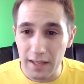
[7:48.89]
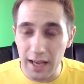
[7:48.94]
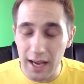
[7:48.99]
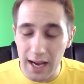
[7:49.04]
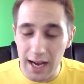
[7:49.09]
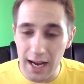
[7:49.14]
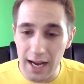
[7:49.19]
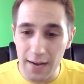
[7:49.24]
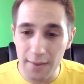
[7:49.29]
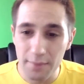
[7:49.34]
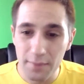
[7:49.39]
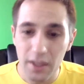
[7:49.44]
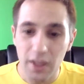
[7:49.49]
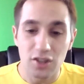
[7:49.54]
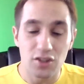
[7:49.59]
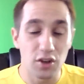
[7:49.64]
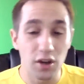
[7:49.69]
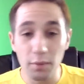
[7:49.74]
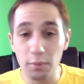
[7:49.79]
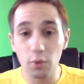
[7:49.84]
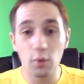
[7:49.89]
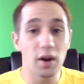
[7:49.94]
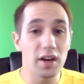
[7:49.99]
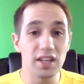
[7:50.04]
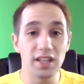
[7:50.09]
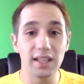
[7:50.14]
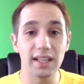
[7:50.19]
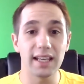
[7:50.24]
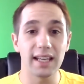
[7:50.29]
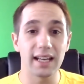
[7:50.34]
So number
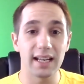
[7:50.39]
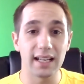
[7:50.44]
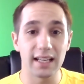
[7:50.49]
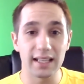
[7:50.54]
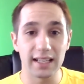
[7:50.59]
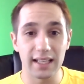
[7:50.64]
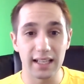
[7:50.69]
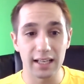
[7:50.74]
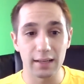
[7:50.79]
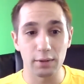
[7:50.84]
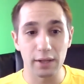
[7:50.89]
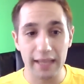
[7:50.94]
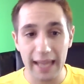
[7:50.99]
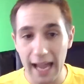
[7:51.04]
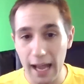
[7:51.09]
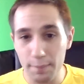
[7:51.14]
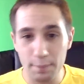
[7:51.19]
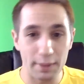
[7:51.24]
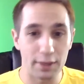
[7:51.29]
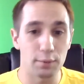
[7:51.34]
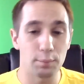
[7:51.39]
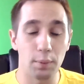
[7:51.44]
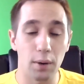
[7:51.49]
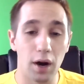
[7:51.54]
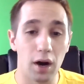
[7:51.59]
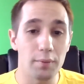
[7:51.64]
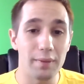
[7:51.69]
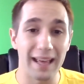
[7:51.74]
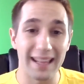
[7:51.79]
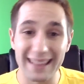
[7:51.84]
one, you can get a gap in your
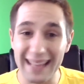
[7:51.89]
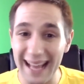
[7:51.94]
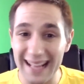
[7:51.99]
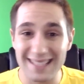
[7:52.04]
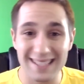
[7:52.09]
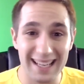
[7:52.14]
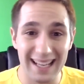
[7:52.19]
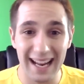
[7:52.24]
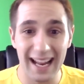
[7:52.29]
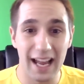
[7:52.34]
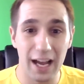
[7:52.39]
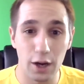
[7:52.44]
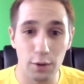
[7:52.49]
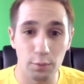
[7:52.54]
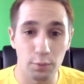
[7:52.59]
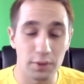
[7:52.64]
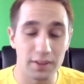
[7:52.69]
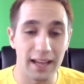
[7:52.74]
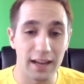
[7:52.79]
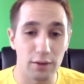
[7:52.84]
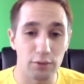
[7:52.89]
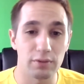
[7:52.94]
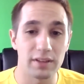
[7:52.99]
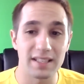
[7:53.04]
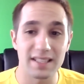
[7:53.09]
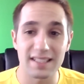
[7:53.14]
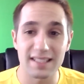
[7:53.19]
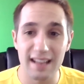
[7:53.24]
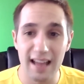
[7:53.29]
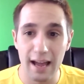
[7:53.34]
palm, and that's gonna help with that
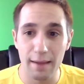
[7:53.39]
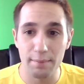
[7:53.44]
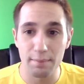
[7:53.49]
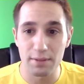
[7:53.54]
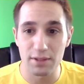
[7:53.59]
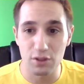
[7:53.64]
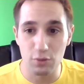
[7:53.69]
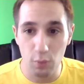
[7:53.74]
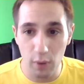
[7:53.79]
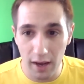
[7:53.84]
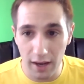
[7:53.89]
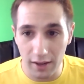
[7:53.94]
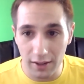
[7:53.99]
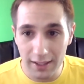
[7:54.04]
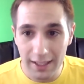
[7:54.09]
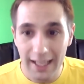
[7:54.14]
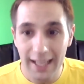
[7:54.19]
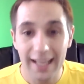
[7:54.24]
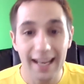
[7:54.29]
wrist snap as well.